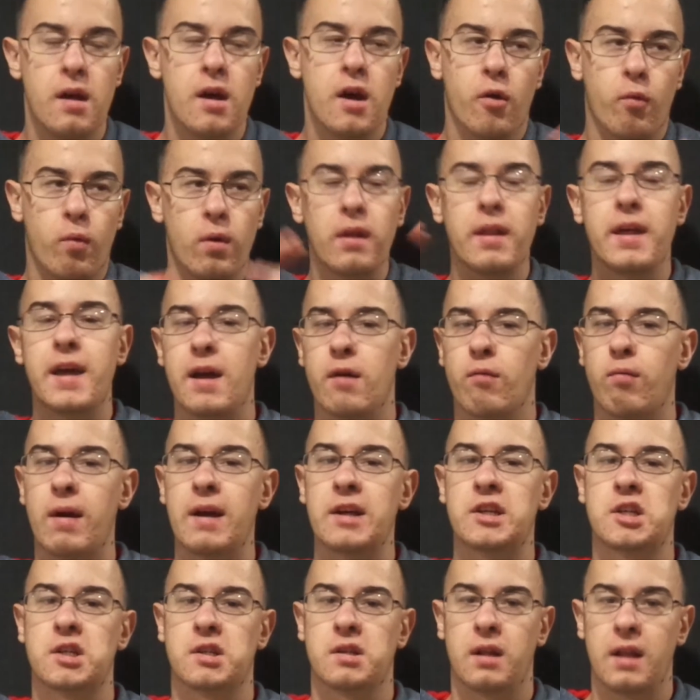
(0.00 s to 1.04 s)
really it
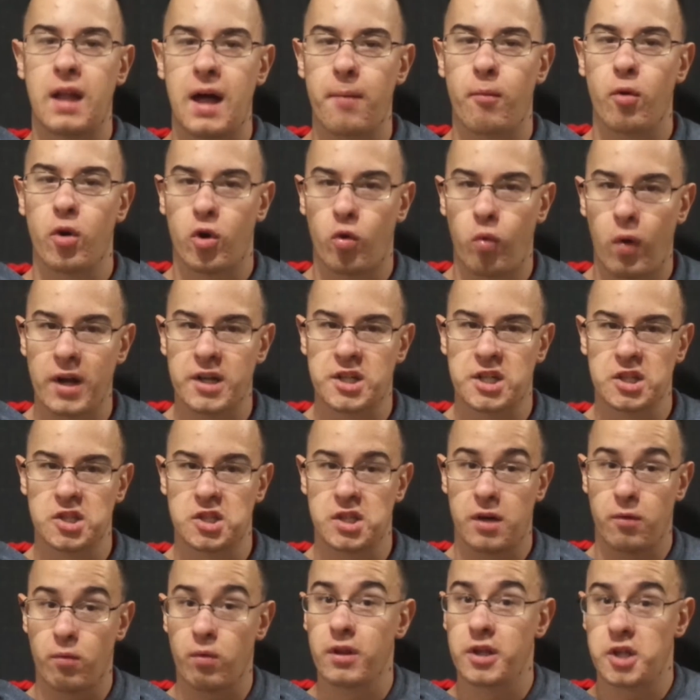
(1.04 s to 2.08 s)
raises a lot more questions than
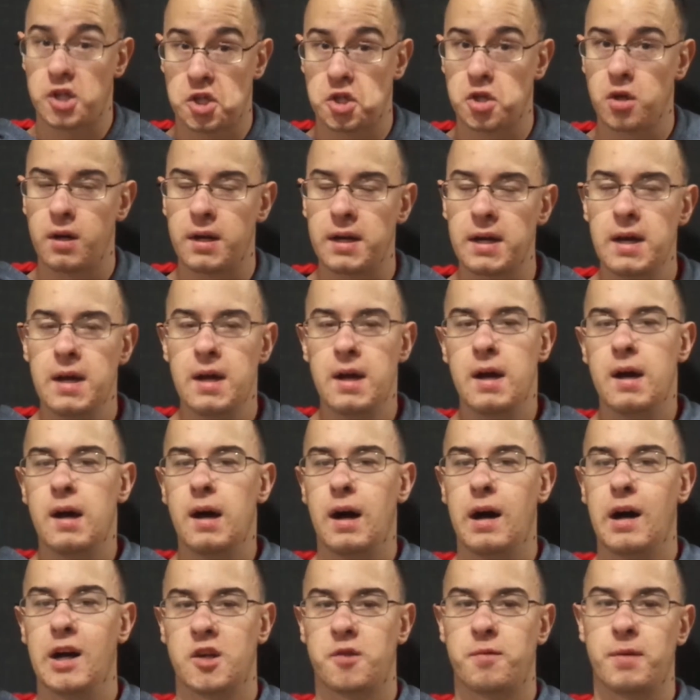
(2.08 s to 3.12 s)
it really should,
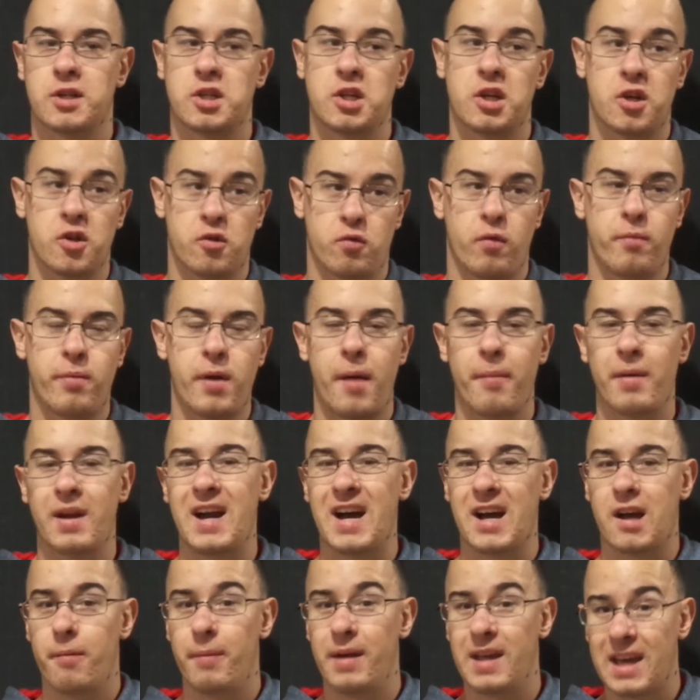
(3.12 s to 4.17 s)
uh, especially because we're probably
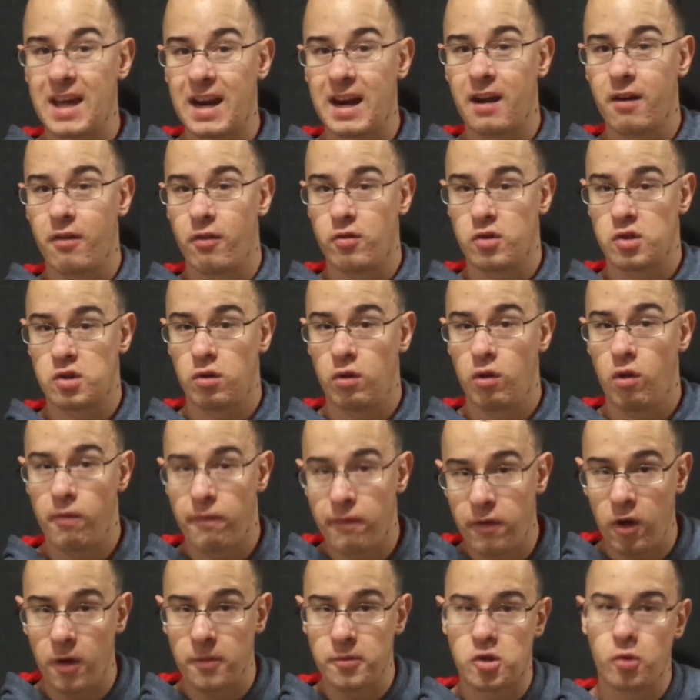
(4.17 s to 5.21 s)
not going to be getting another solo
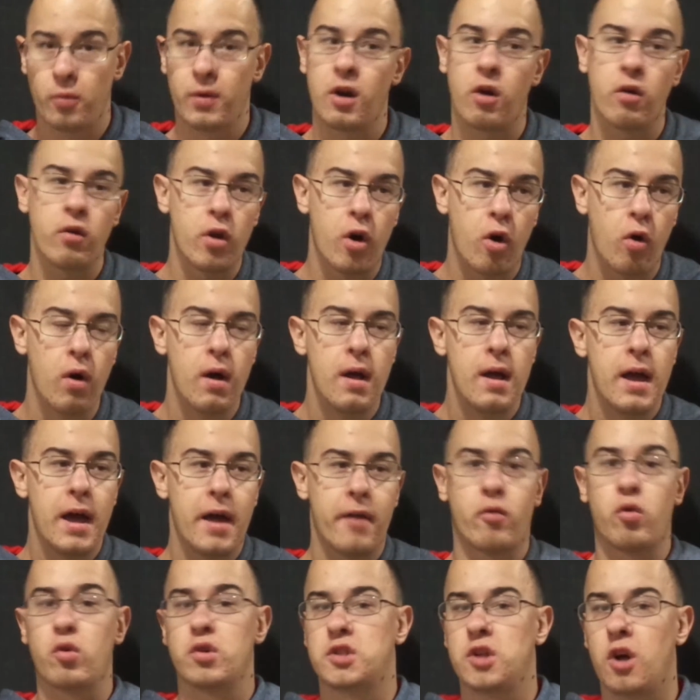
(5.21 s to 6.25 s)
film, so we don't know. And
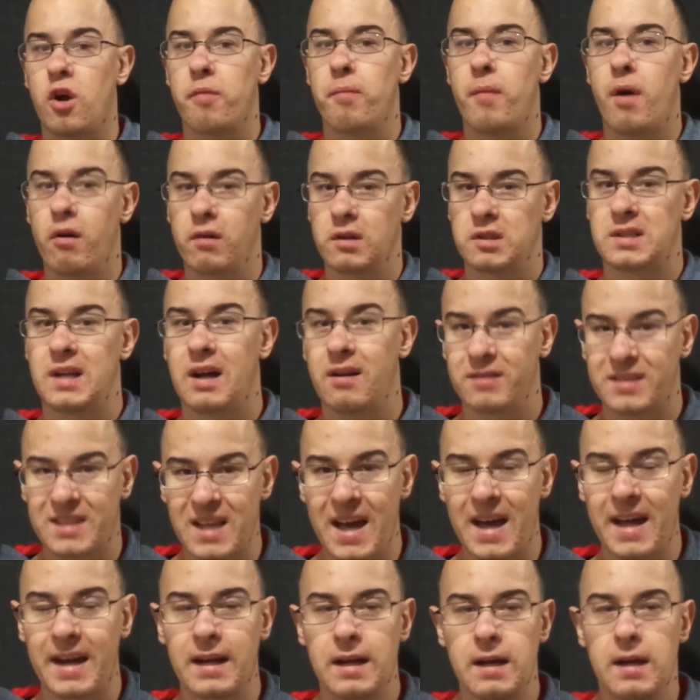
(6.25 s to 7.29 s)
of course, Darth Maul is not
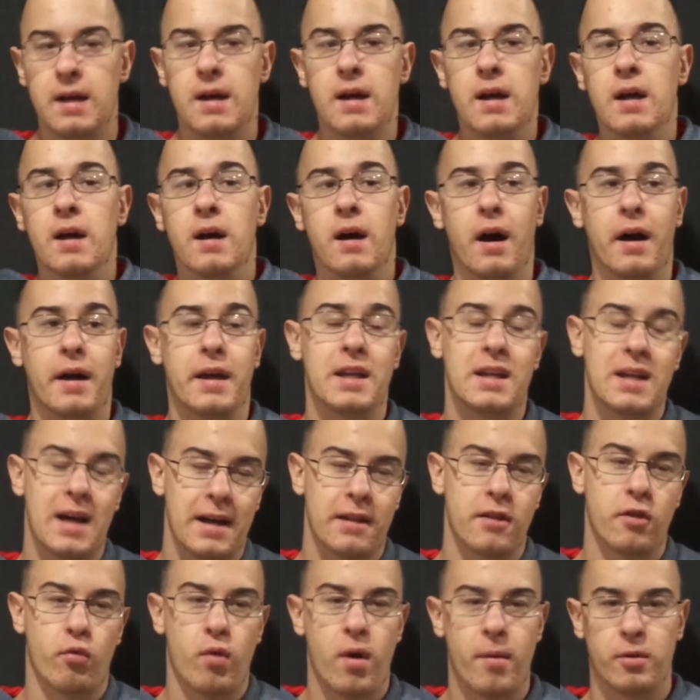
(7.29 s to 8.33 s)
dead. Uh, he died
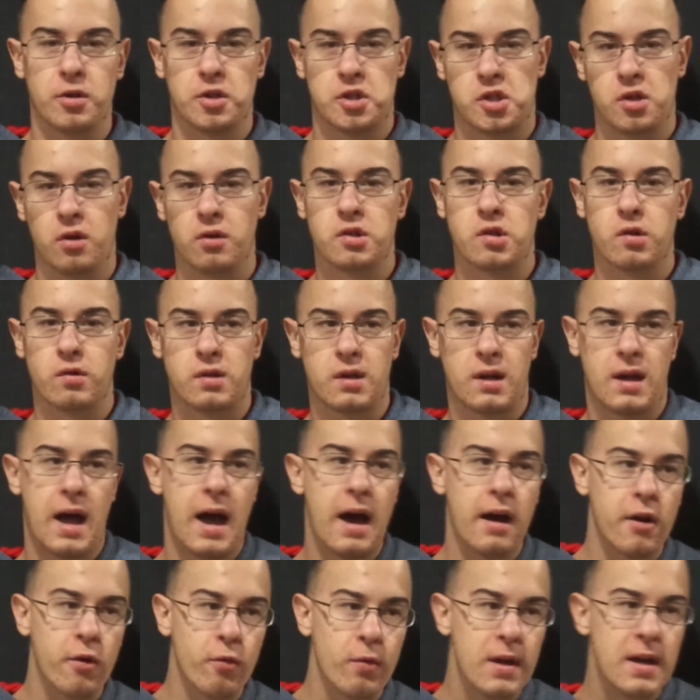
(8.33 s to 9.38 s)
in the Rebel show, so it's like,
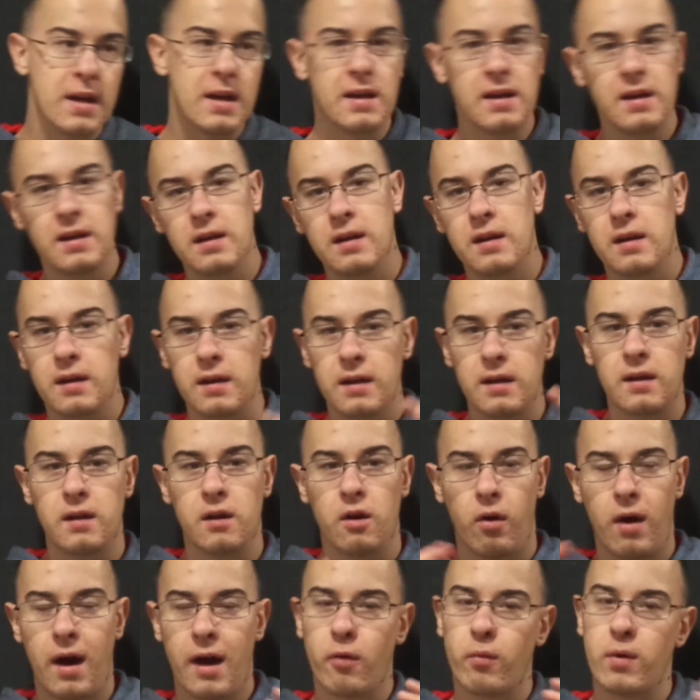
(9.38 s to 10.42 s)
how do we, you
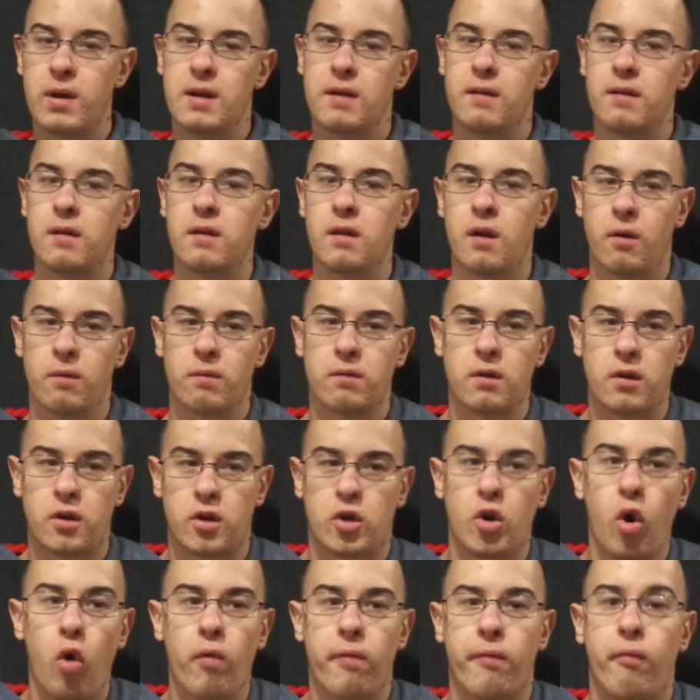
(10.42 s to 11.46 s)
know, how do we, you know,
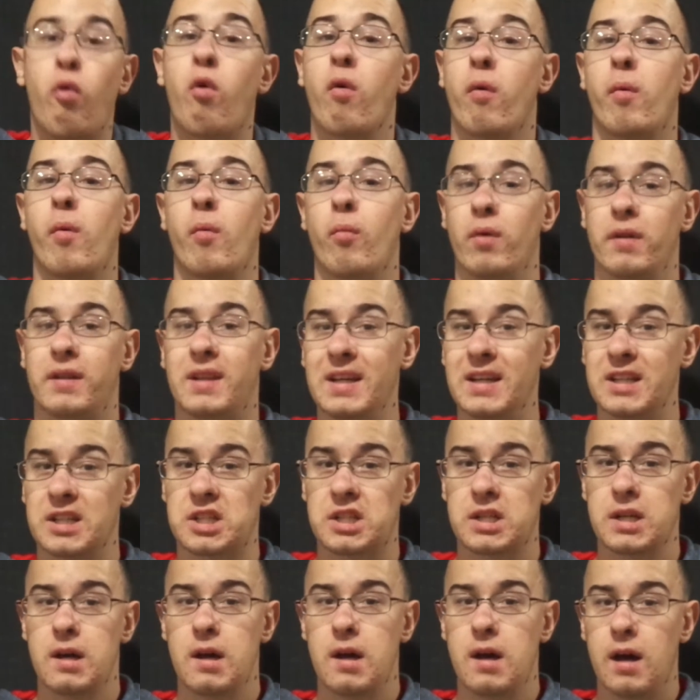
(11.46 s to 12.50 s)
go forward with
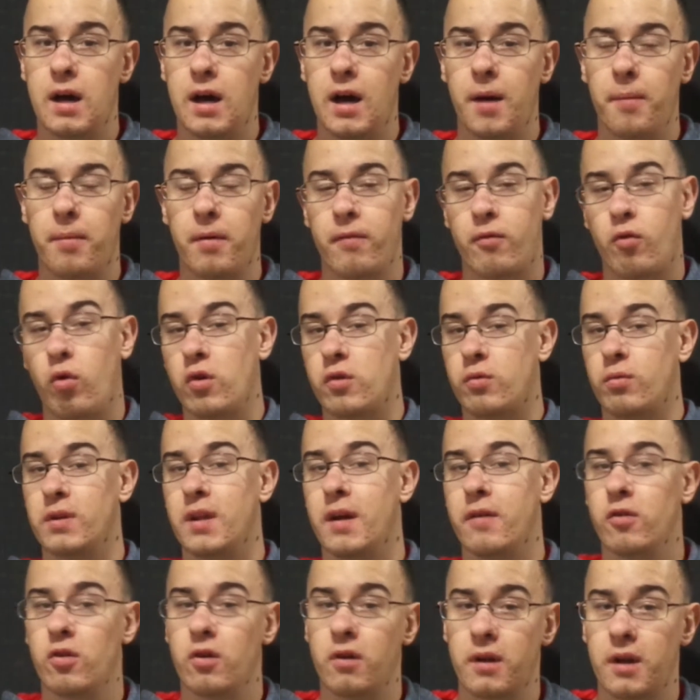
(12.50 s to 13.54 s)
this? Uh, but of course, we'll
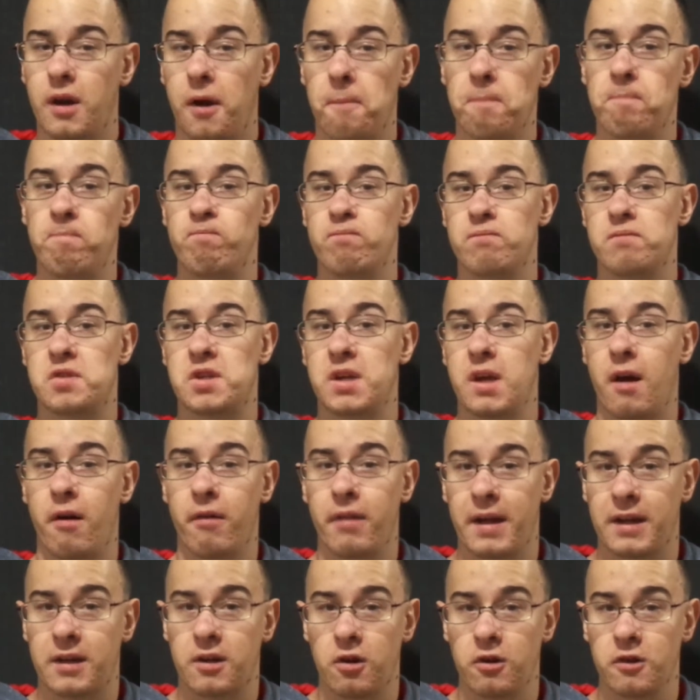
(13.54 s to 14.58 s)
never, you know, see how
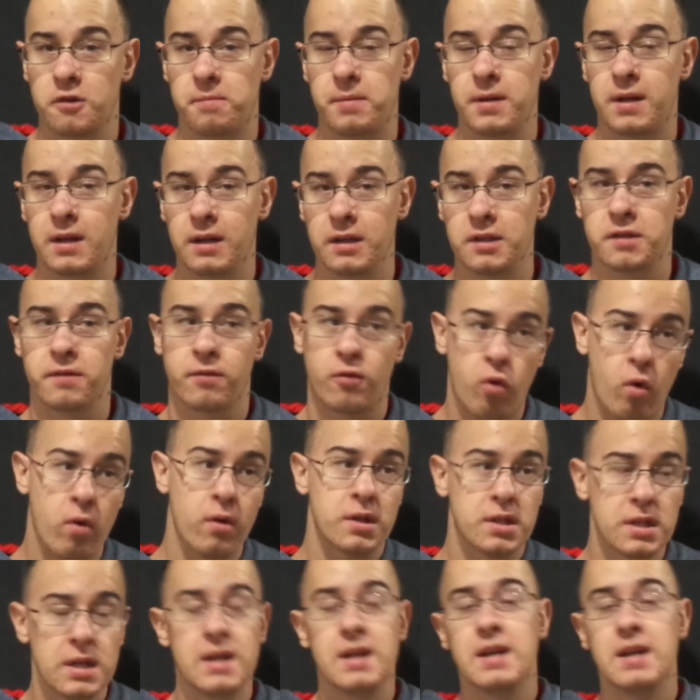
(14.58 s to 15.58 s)
that goes because, of course,